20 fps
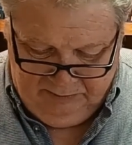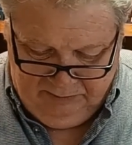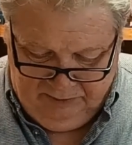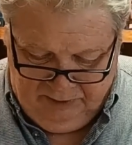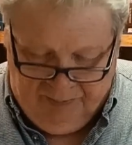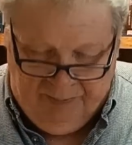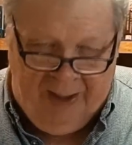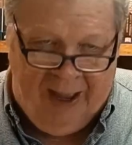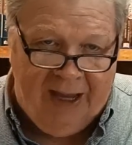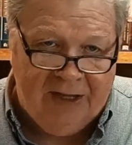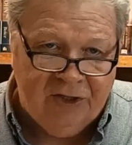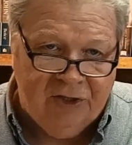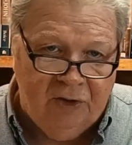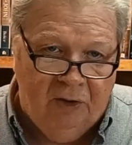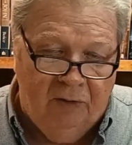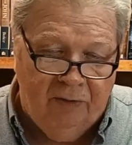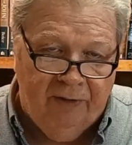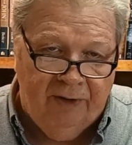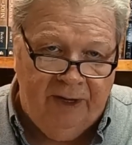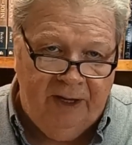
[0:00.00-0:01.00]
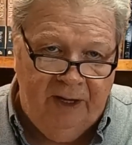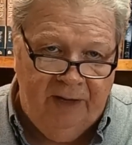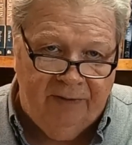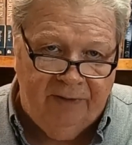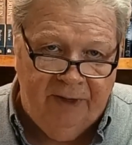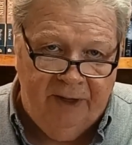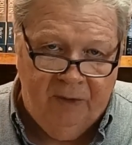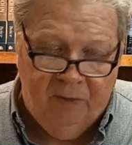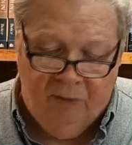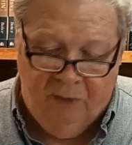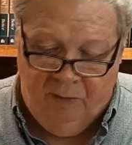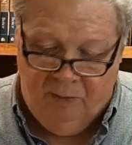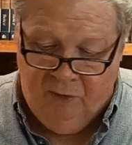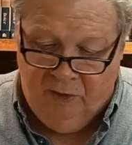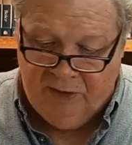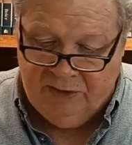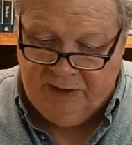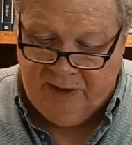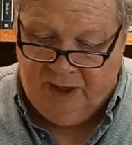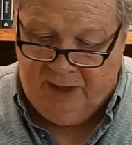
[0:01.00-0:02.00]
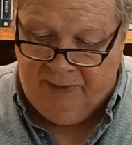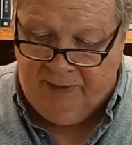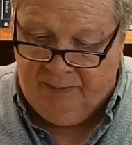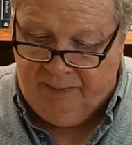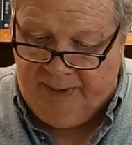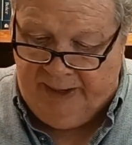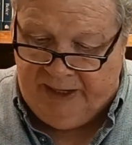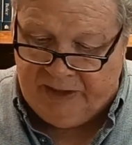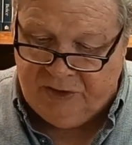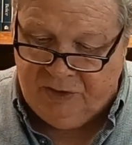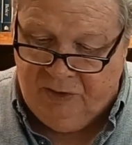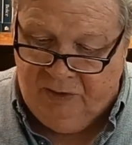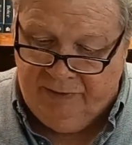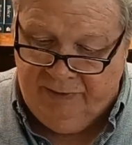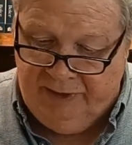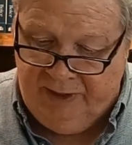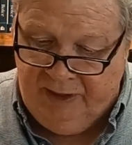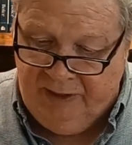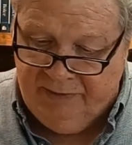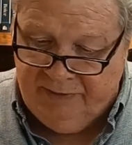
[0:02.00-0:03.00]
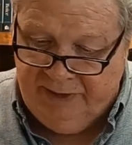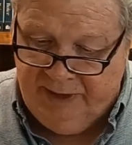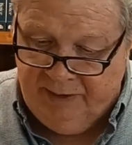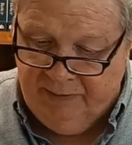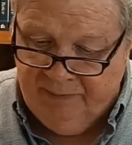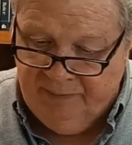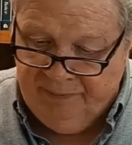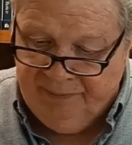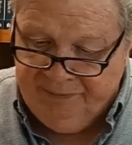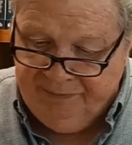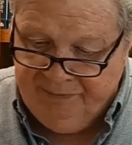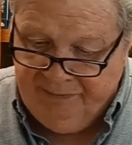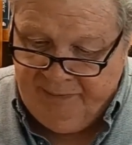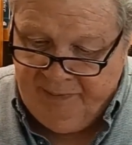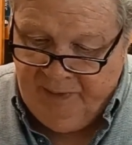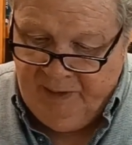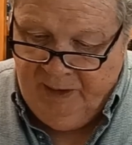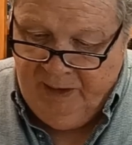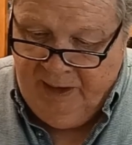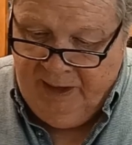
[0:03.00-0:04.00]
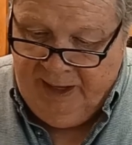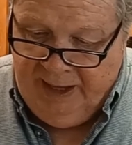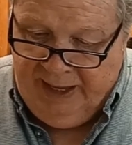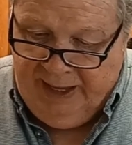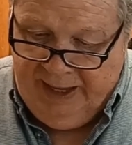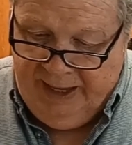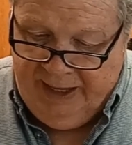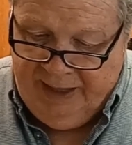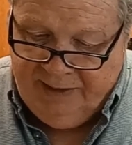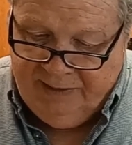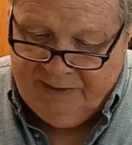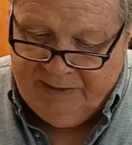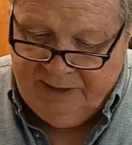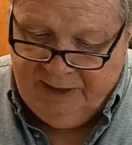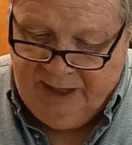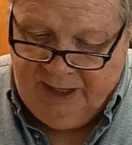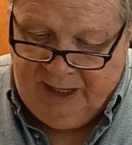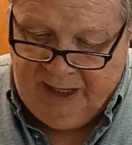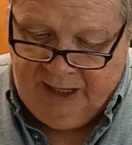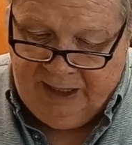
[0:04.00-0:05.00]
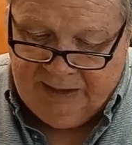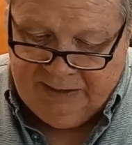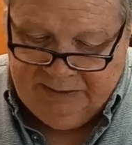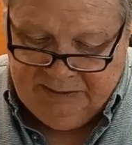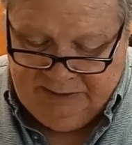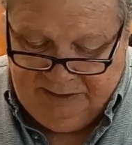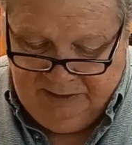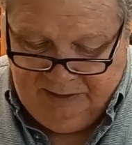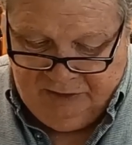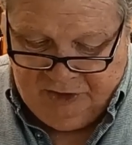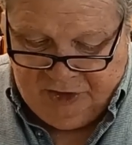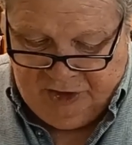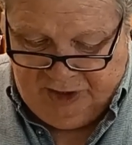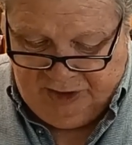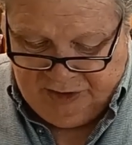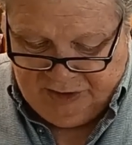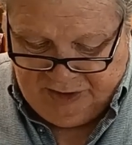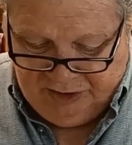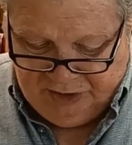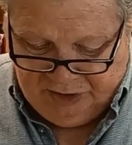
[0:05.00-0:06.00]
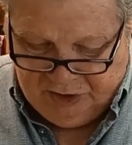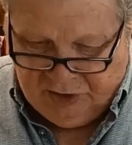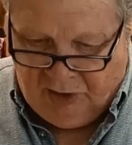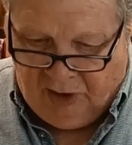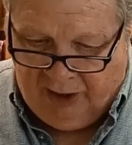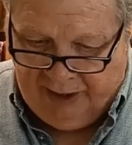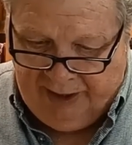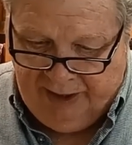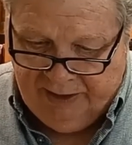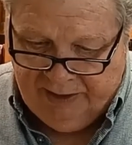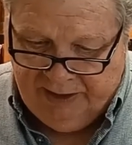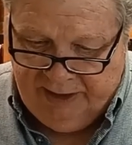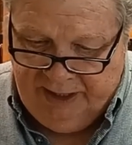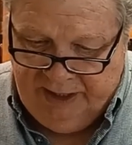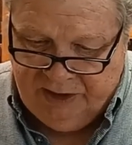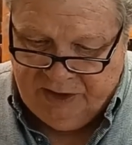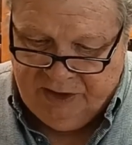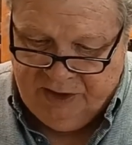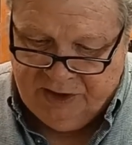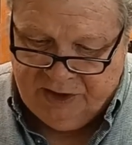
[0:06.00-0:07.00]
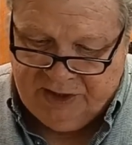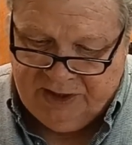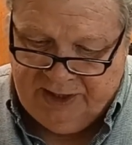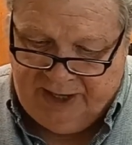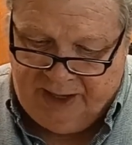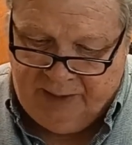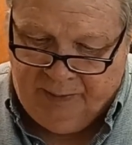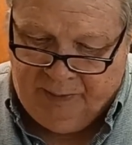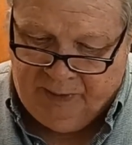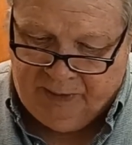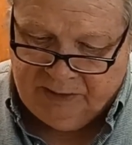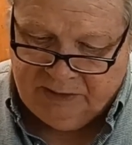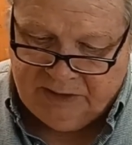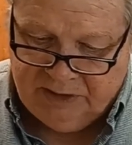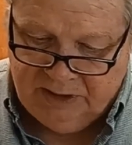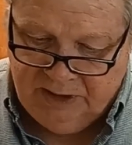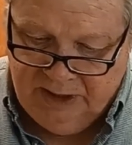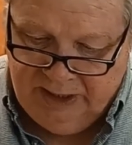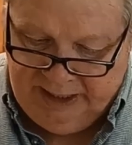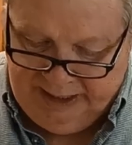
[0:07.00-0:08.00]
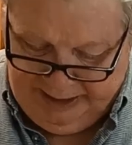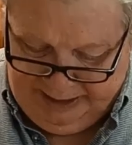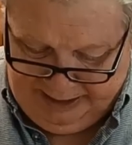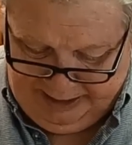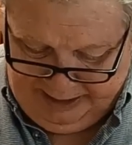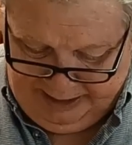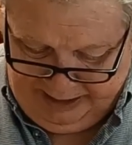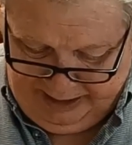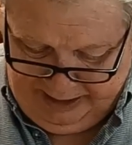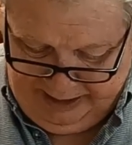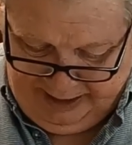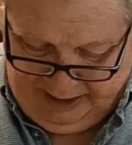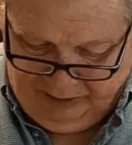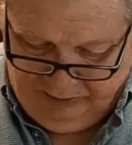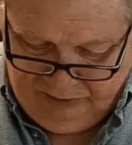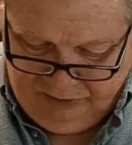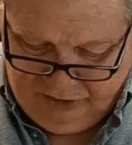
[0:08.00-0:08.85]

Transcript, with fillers: the Passover evening, one more time, the Passover evening, and uh, Jesus talking to his disciples. Now,